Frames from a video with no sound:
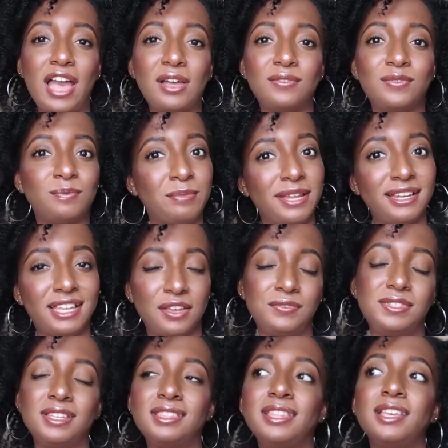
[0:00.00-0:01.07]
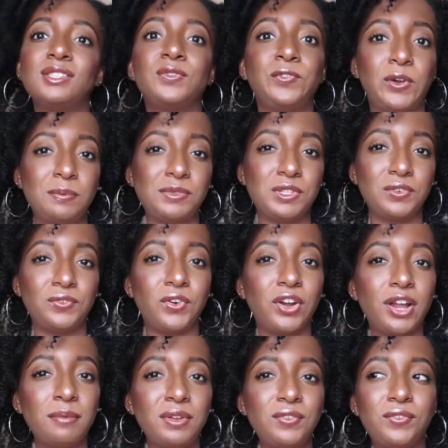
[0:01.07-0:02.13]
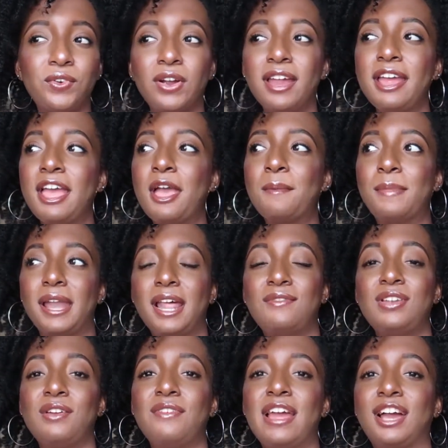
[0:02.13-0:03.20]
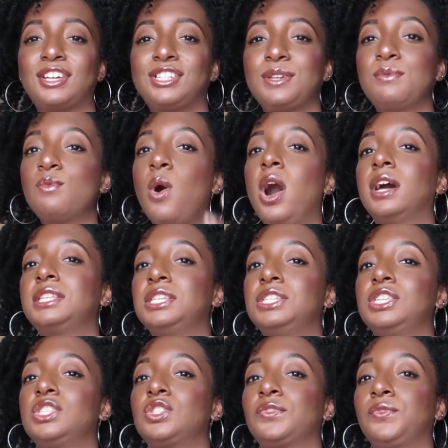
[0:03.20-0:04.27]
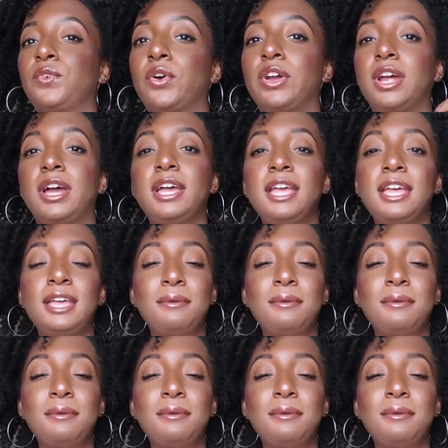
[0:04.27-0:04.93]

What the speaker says: I've been gifted things from Sephora before, but I've never actually walked into Sephora,